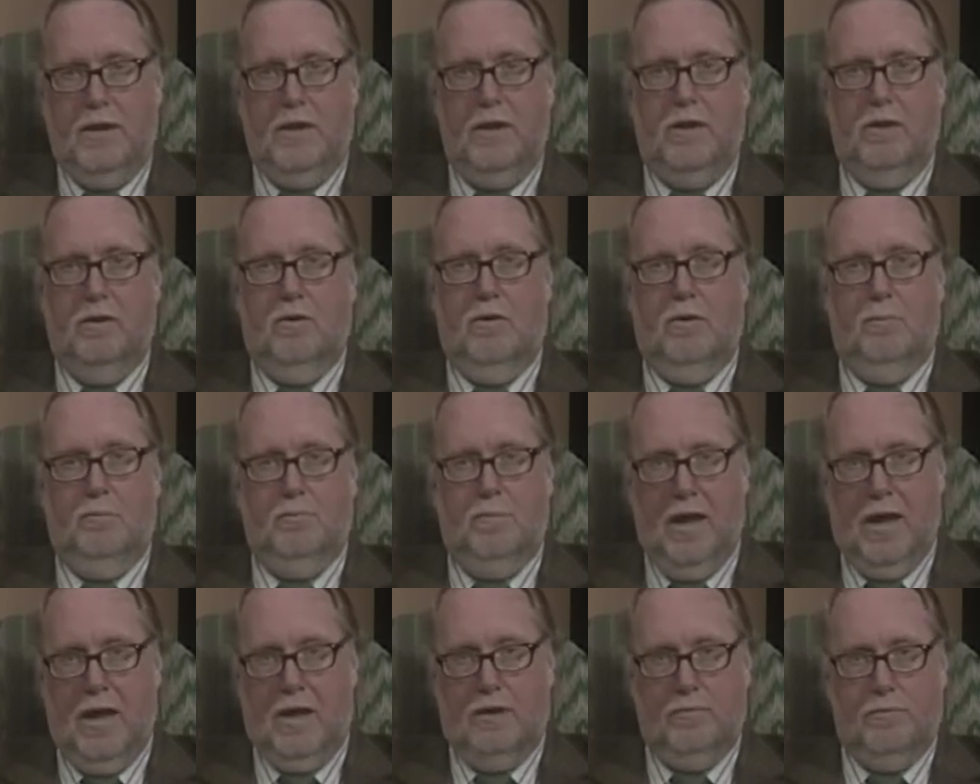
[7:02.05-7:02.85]
here in
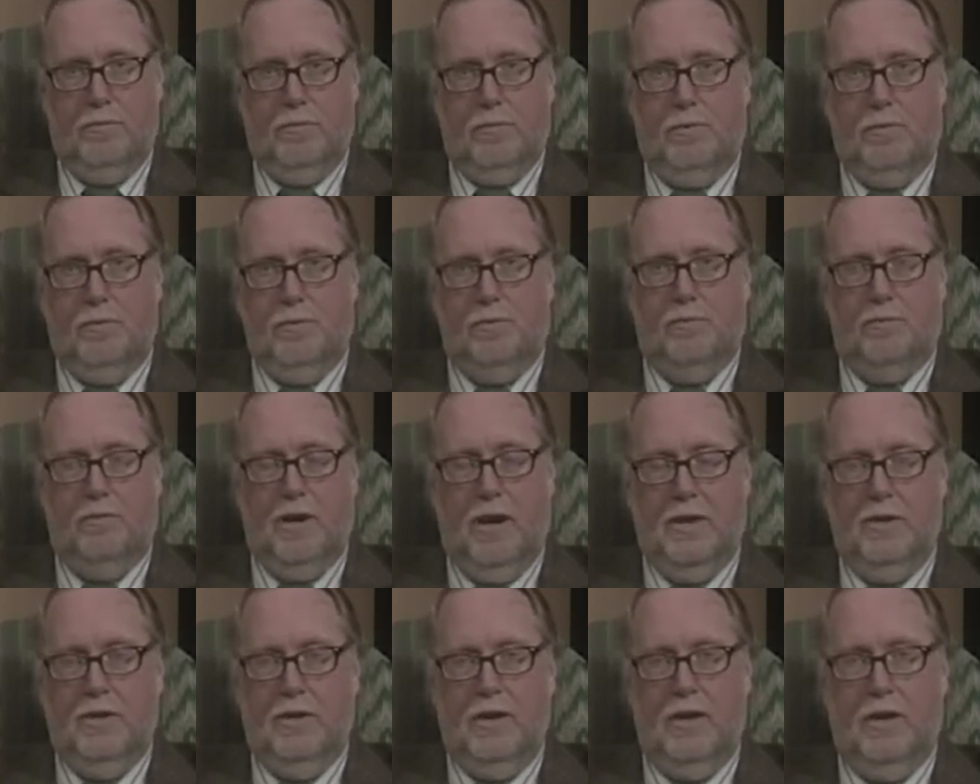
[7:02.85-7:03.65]
Baton Rouge
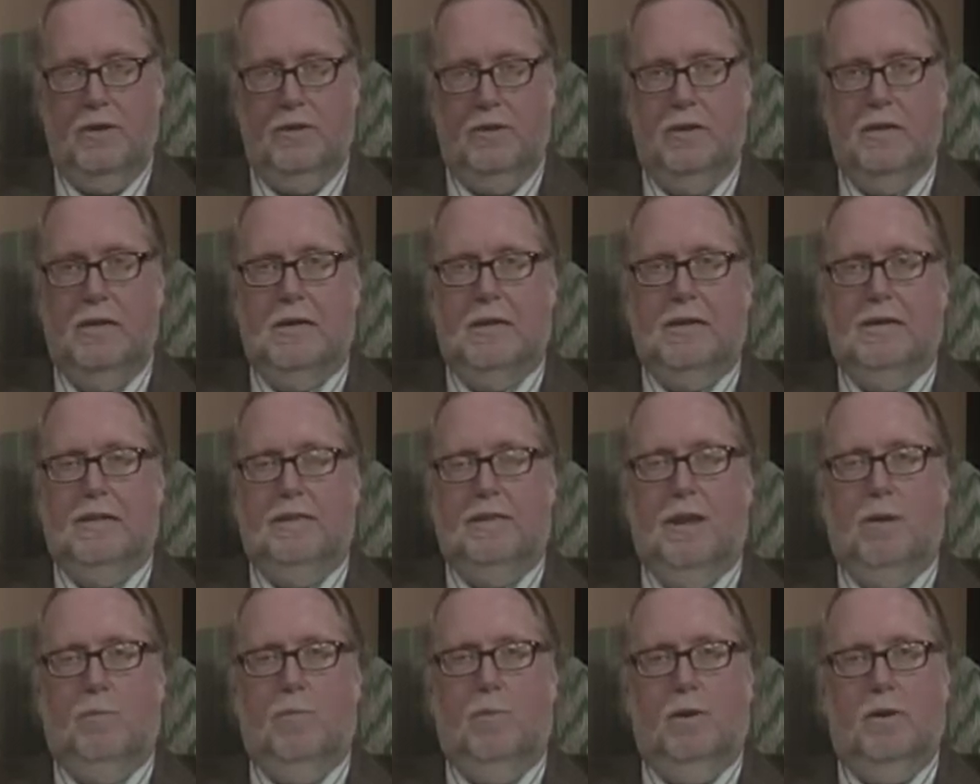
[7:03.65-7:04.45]
right now
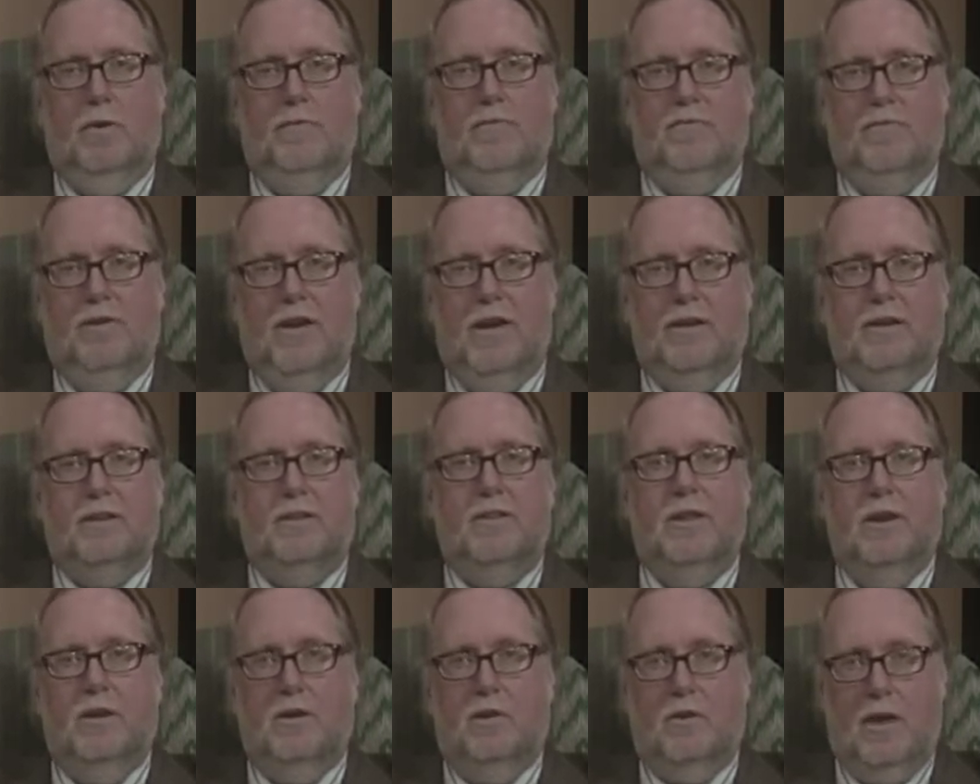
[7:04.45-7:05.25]
that will
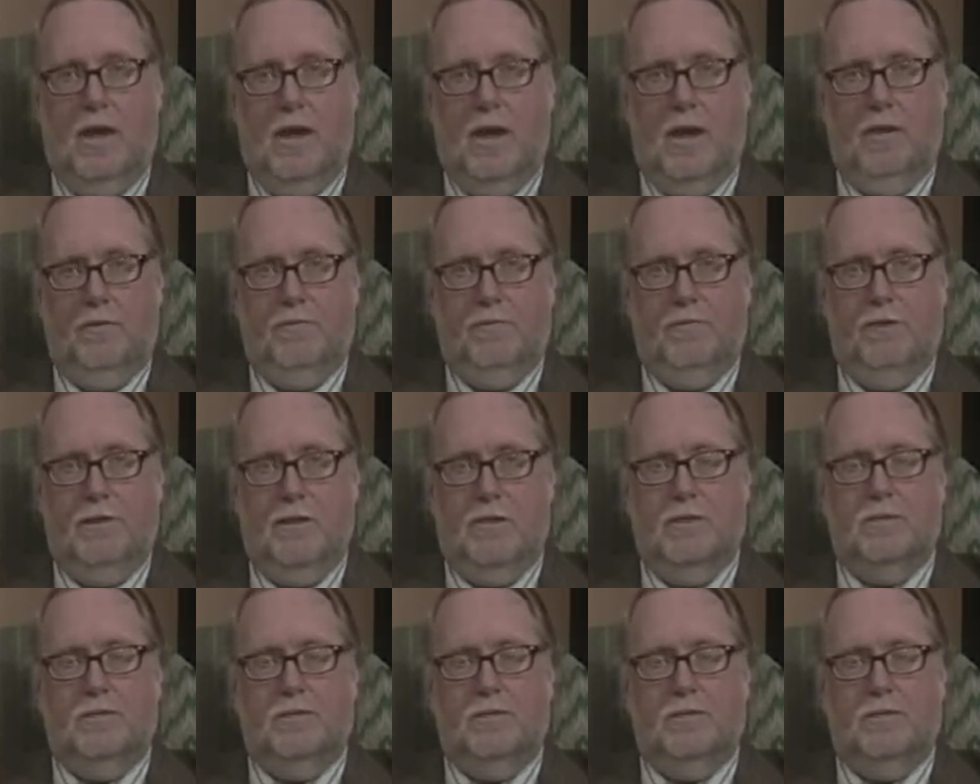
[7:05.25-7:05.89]
affect their life.